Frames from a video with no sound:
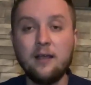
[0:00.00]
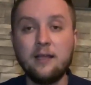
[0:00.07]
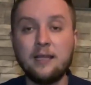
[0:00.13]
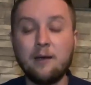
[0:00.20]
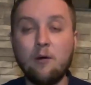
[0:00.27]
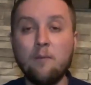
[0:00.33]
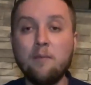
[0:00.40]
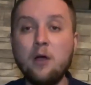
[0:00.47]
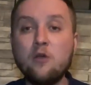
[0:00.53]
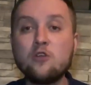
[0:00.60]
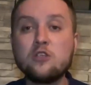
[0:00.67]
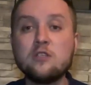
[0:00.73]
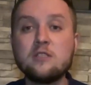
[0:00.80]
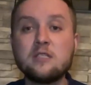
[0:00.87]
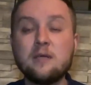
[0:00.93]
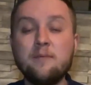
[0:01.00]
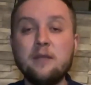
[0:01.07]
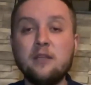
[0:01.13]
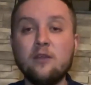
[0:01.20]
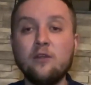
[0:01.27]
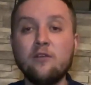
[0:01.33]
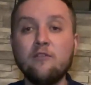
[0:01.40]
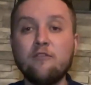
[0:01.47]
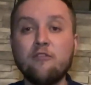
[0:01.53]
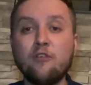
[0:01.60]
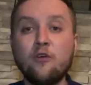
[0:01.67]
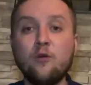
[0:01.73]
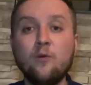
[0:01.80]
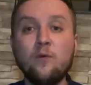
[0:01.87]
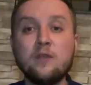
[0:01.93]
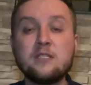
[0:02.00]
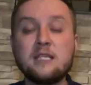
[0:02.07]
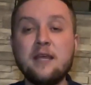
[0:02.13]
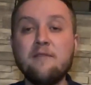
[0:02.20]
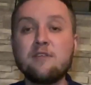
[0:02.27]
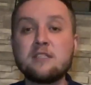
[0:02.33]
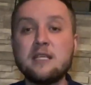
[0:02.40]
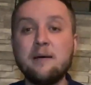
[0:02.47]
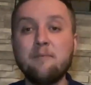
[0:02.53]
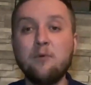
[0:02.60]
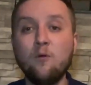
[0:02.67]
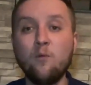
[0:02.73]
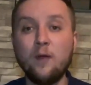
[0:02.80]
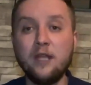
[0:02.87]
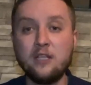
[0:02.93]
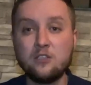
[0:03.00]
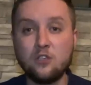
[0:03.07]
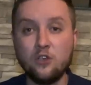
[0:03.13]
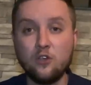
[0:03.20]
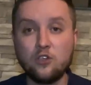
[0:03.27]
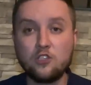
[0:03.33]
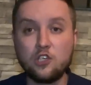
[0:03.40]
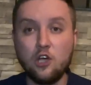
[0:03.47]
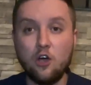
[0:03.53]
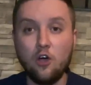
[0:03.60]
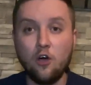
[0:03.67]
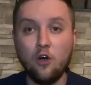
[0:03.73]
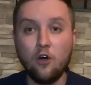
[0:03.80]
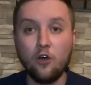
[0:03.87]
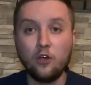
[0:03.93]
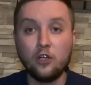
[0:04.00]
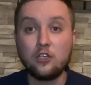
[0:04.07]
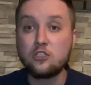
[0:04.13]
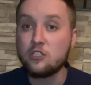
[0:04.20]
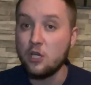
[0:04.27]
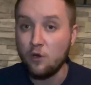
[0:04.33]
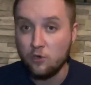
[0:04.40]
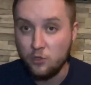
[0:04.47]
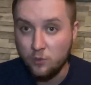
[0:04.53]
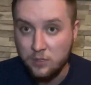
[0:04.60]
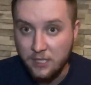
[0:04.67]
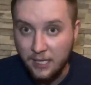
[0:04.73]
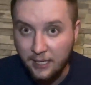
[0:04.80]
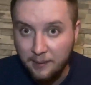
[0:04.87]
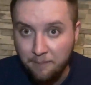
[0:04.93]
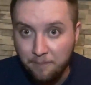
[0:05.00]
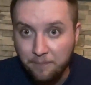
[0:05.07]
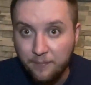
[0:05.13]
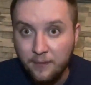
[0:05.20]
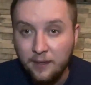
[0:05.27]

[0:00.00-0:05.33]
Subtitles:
Now emotions can be done through, say for example, we touch on social selling.